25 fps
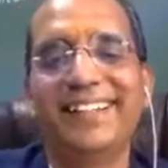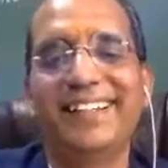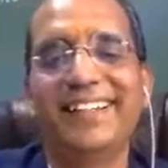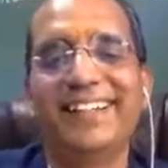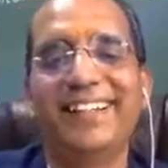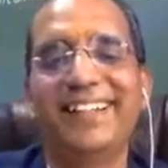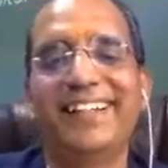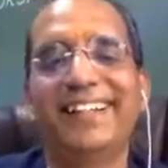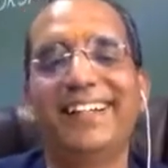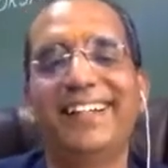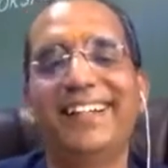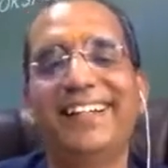
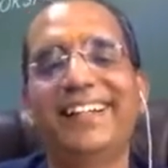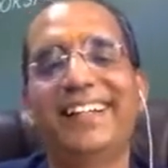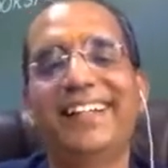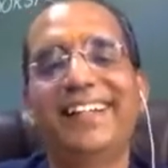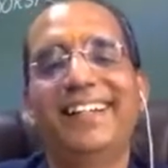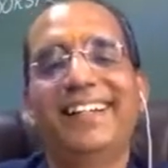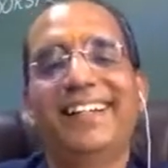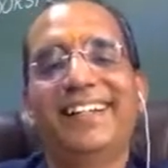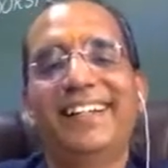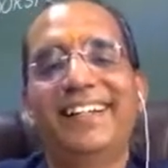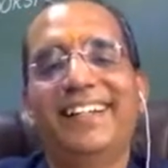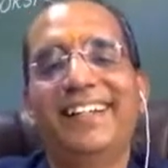
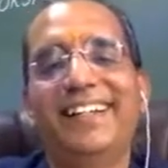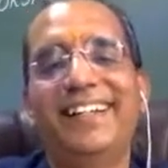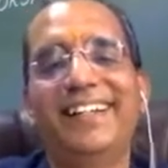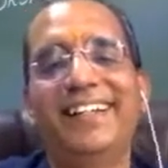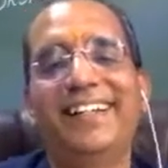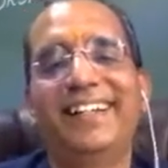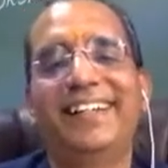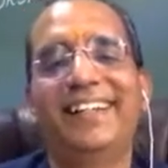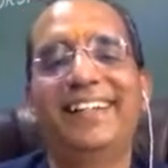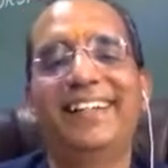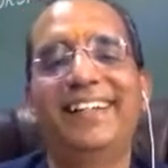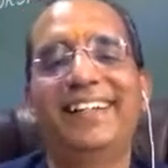
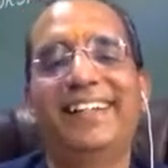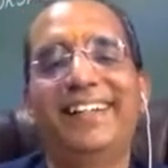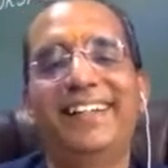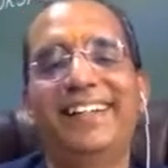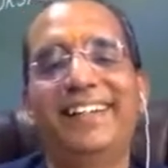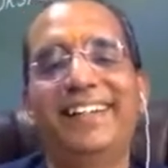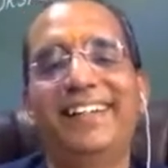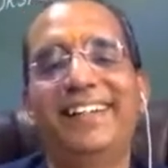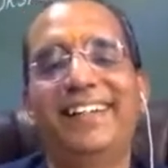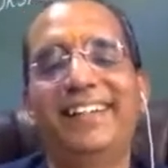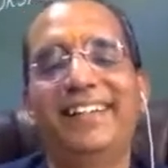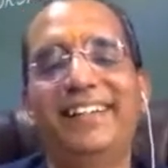
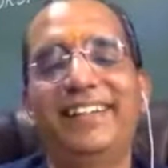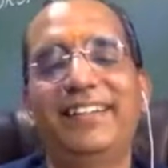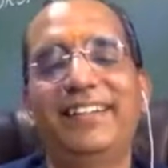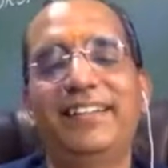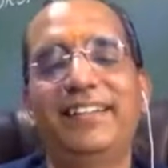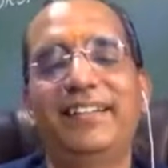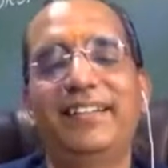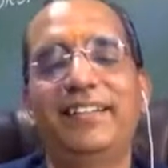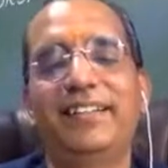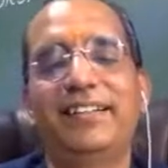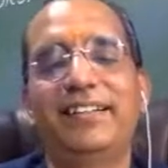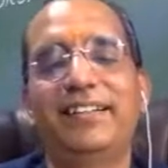
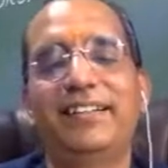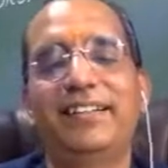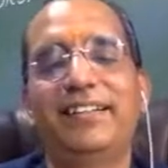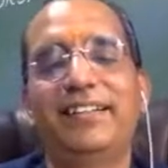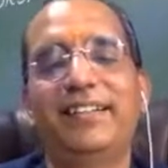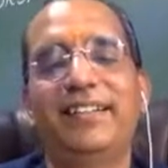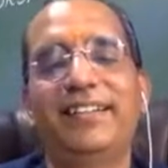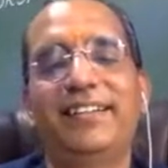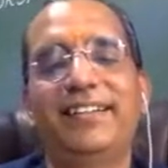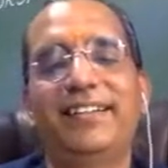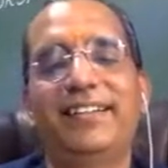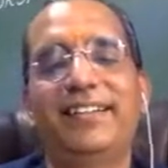
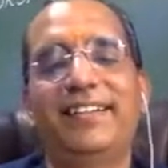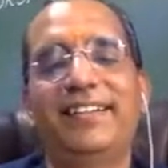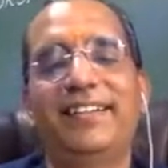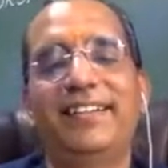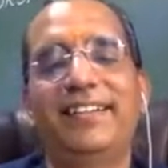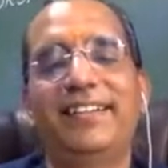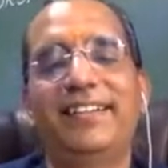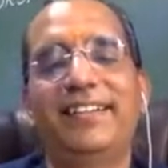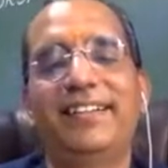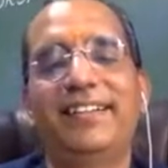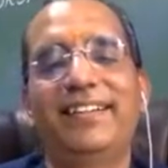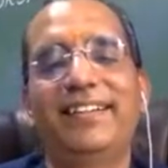
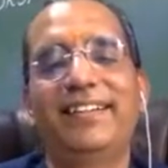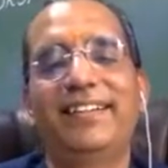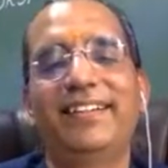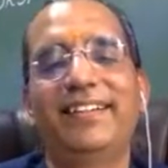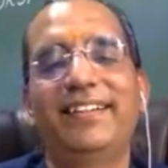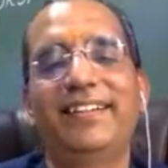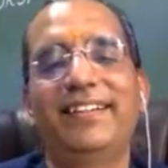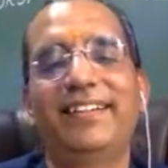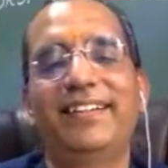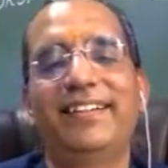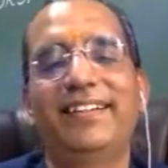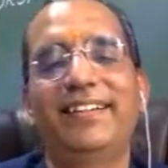
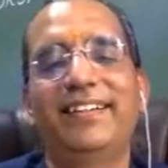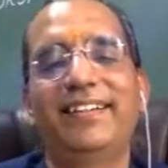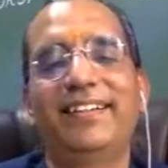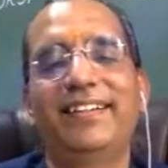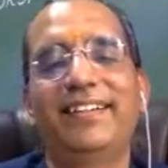[no speech]